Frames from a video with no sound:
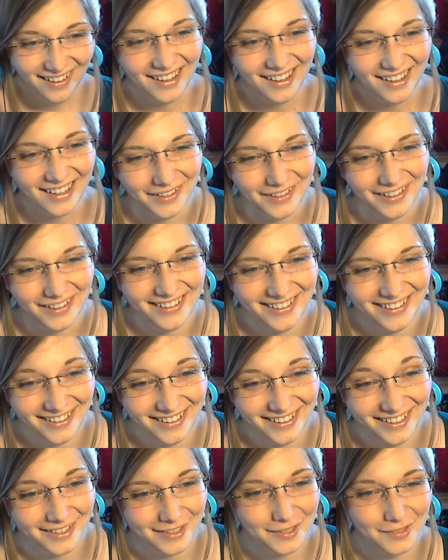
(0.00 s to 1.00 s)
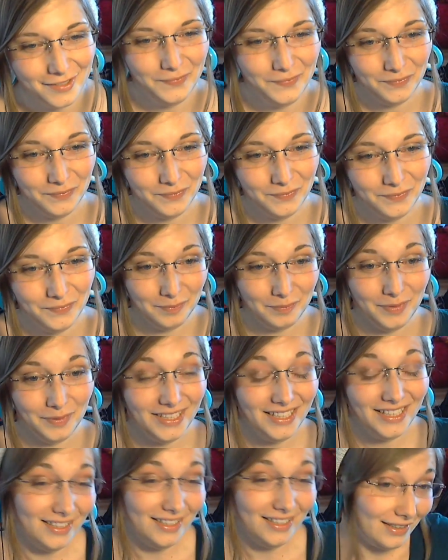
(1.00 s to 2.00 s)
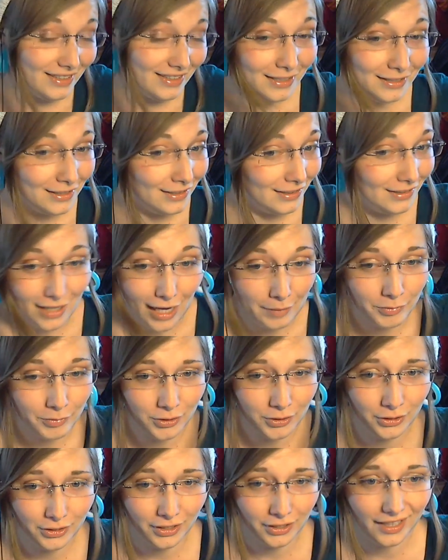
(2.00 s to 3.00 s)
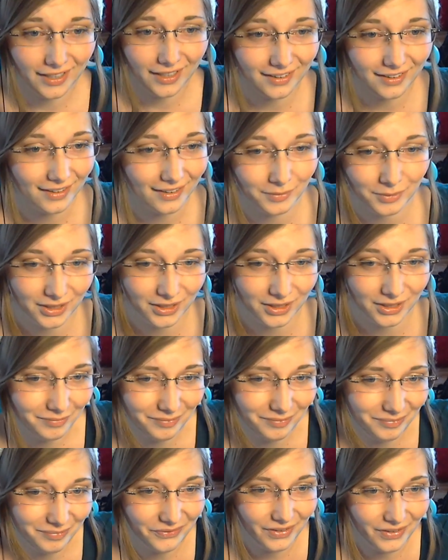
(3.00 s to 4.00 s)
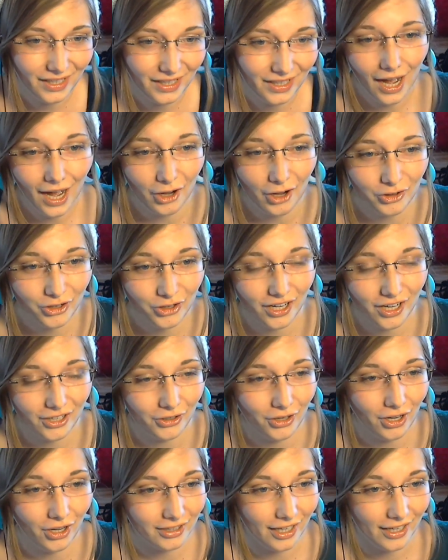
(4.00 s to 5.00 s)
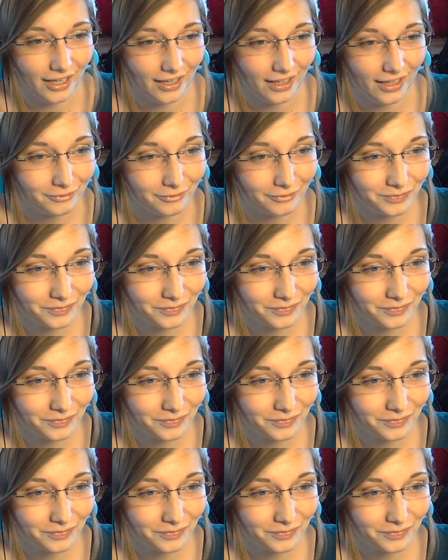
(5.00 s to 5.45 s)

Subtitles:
But yeah, Katjas, absolutely. I mean, how could I not like it?